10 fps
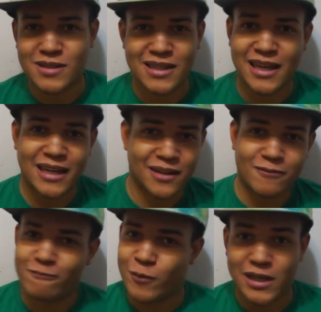thing and
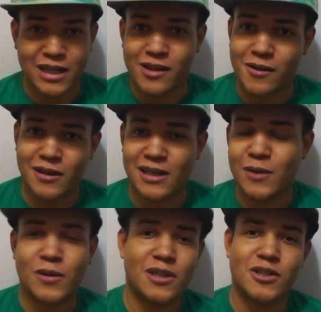what Nickelodeon
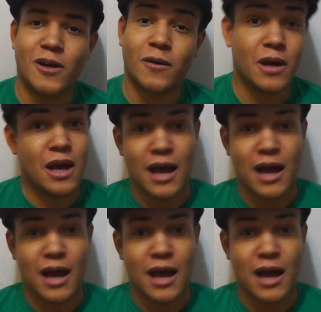did with the show.